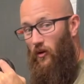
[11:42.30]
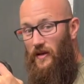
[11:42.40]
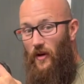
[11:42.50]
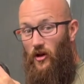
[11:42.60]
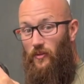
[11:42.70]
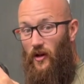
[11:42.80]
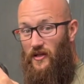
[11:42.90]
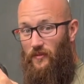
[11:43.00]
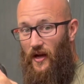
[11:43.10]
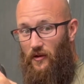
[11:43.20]

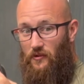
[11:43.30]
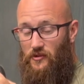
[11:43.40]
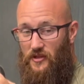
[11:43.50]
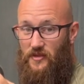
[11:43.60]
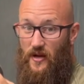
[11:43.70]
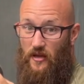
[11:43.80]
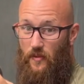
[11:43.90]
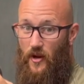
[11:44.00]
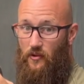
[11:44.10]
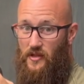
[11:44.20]
mobilising my ankles, which is making me
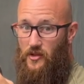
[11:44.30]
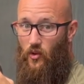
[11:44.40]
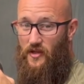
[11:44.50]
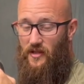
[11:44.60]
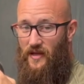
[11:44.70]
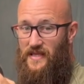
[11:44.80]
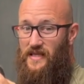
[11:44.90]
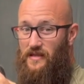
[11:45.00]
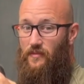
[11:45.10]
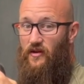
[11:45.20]
better at the squat. So this is
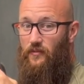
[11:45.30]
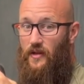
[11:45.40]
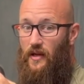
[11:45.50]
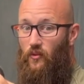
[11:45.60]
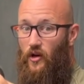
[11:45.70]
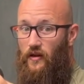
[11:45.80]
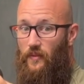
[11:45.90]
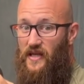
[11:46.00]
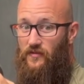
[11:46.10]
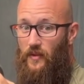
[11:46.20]
the movement that worked the
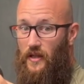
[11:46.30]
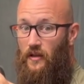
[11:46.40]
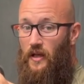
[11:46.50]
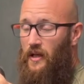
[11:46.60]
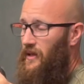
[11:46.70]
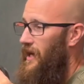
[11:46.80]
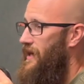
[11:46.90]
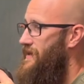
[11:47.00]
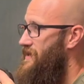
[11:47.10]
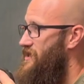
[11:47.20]
best for me, getting
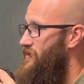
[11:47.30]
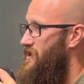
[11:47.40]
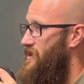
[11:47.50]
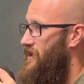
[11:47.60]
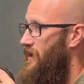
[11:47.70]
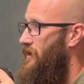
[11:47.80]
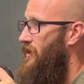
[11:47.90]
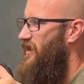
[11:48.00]
into this position here. And